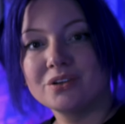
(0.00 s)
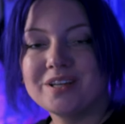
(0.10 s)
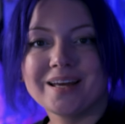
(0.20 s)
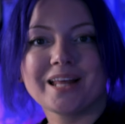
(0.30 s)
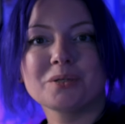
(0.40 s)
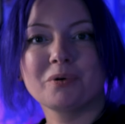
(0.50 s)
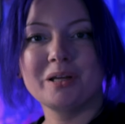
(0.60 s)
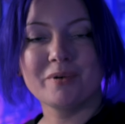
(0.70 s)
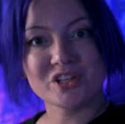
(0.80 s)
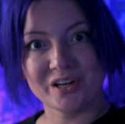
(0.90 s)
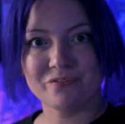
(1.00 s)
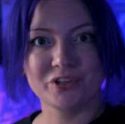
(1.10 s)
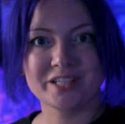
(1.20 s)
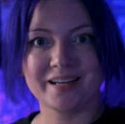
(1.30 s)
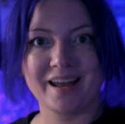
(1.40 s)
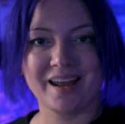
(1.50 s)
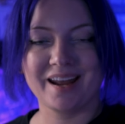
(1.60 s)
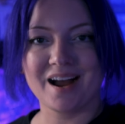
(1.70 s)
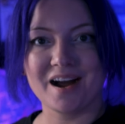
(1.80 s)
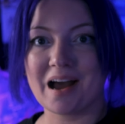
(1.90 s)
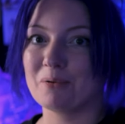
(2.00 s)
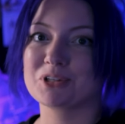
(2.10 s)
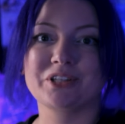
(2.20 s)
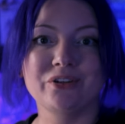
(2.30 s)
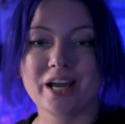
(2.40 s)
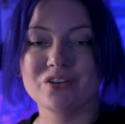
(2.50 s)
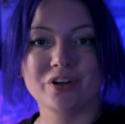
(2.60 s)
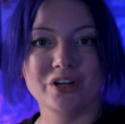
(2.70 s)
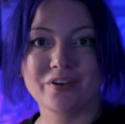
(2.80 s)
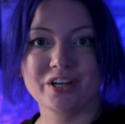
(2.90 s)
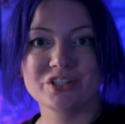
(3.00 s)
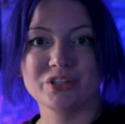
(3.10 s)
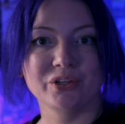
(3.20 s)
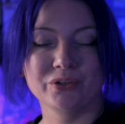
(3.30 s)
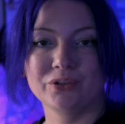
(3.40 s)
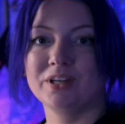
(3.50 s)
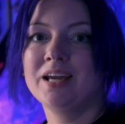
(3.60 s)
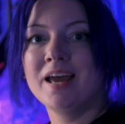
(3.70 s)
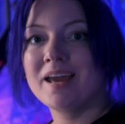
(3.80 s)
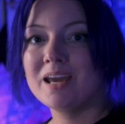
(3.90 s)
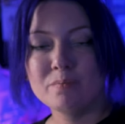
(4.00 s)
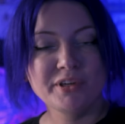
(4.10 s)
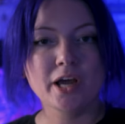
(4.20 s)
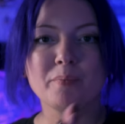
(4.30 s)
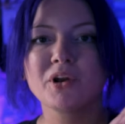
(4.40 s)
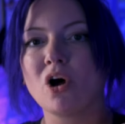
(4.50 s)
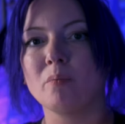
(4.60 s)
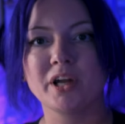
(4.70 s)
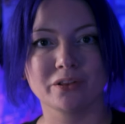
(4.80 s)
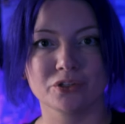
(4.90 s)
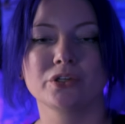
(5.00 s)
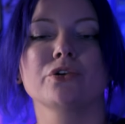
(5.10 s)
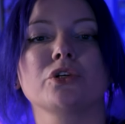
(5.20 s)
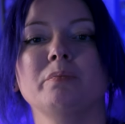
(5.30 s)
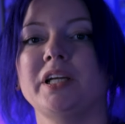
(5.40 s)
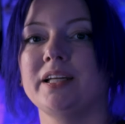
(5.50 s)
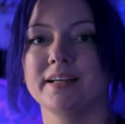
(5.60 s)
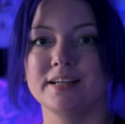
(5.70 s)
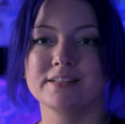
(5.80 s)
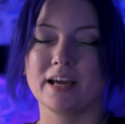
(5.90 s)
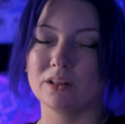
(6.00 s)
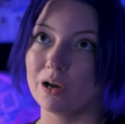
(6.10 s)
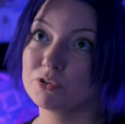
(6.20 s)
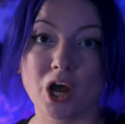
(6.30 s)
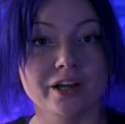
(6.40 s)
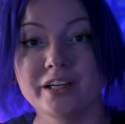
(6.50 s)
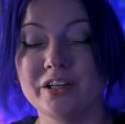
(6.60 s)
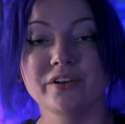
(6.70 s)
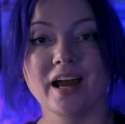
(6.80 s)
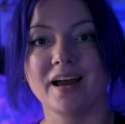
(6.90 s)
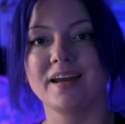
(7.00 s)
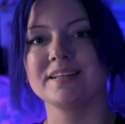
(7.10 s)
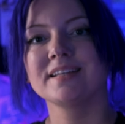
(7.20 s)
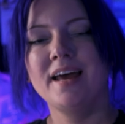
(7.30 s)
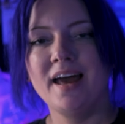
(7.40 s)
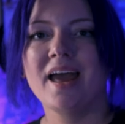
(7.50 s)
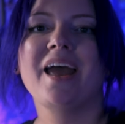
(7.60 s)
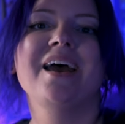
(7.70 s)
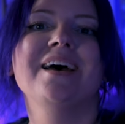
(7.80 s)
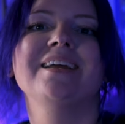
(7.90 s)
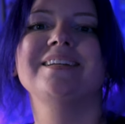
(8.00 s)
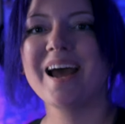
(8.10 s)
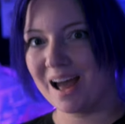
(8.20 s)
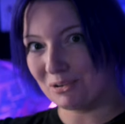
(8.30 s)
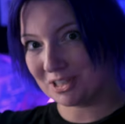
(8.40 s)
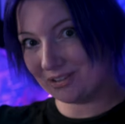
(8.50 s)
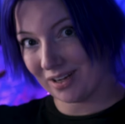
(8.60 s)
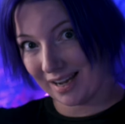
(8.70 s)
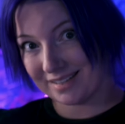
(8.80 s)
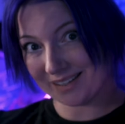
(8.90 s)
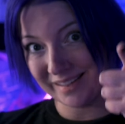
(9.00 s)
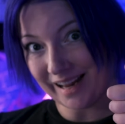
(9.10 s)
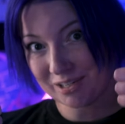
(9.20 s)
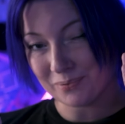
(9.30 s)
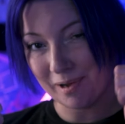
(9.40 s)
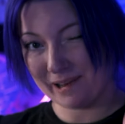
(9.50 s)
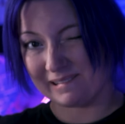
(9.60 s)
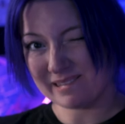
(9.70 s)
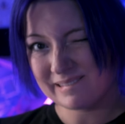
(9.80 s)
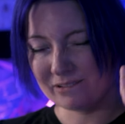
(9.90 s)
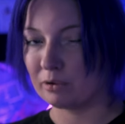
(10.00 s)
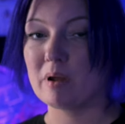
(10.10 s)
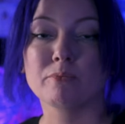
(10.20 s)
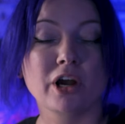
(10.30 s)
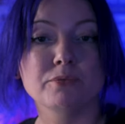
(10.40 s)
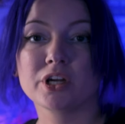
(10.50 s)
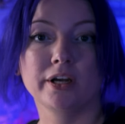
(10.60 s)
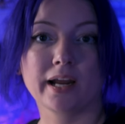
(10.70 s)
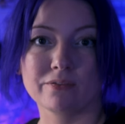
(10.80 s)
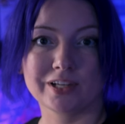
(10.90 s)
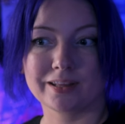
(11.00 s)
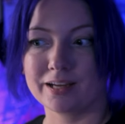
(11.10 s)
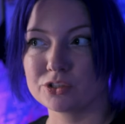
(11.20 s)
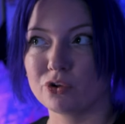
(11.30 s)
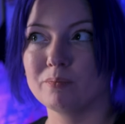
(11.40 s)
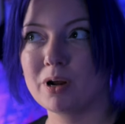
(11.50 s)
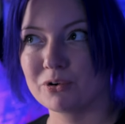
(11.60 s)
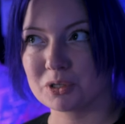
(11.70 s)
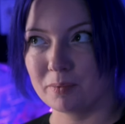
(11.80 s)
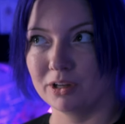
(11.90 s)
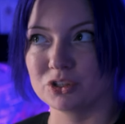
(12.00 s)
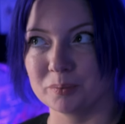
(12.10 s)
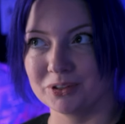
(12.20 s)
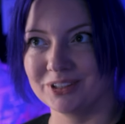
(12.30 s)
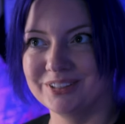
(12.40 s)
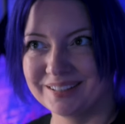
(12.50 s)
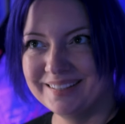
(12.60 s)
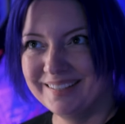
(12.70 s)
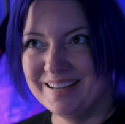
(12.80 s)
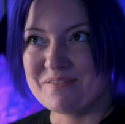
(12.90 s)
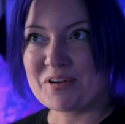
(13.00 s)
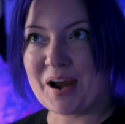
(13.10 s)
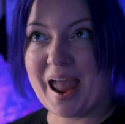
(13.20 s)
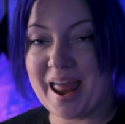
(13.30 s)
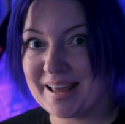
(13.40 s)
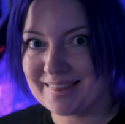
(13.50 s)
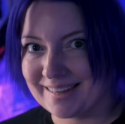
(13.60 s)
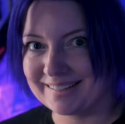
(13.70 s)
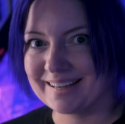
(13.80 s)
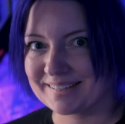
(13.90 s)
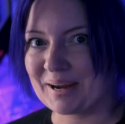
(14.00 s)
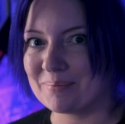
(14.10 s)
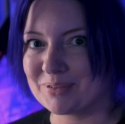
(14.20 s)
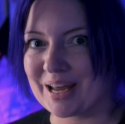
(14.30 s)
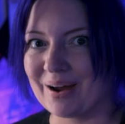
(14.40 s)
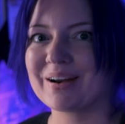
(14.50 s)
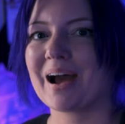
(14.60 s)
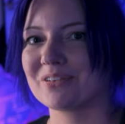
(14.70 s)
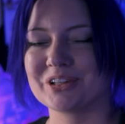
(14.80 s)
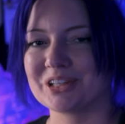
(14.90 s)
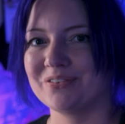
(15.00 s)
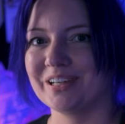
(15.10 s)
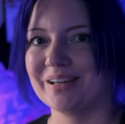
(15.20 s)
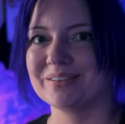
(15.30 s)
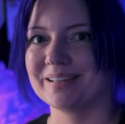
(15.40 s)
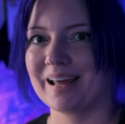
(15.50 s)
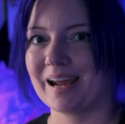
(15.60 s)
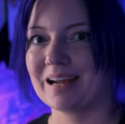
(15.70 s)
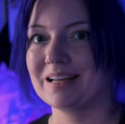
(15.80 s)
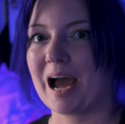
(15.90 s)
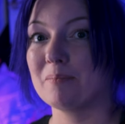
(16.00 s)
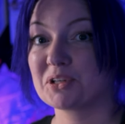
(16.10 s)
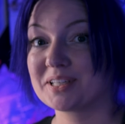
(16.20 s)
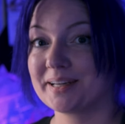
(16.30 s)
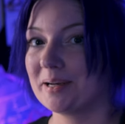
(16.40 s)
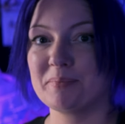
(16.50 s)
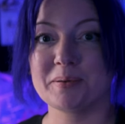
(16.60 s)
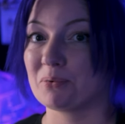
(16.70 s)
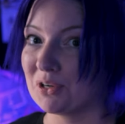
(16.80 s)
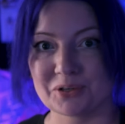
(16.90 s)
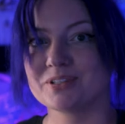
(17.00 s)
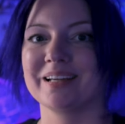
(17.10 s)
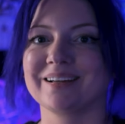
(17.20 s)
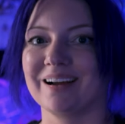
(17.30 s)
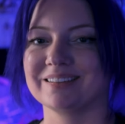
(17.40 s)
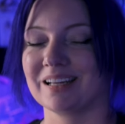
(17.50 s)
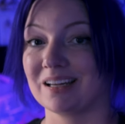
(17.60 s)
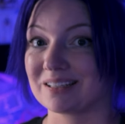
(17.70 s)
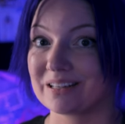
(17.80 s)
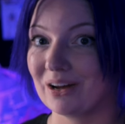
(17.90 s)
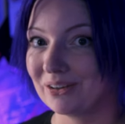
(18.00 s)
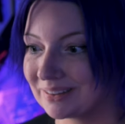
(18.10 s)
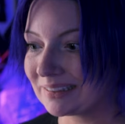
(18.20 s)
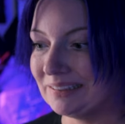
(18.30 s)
So yeah, that's pretty much it for today. I will see you guys very, very soon. Hit me up on all my other social medias. I love talking to you guys. And yeah, I will see you guys in the next one. Remember, I'm sharing everything, so I'm not responsible for anything that comes out after this video today. I'm just gonna be producing content, so